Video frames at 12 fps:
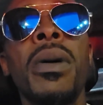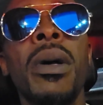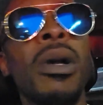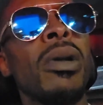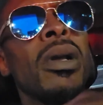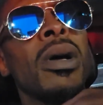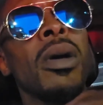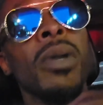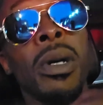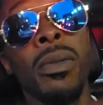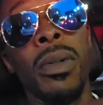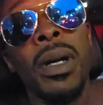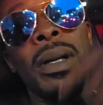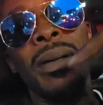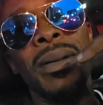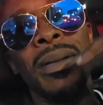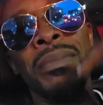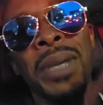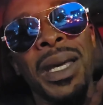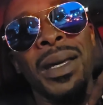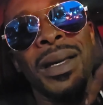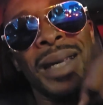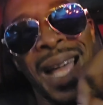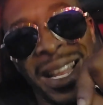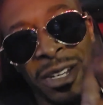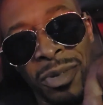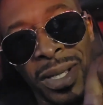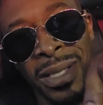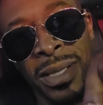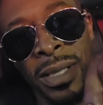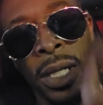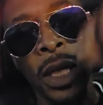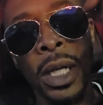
No, no, no, no, no. Me, I knew this.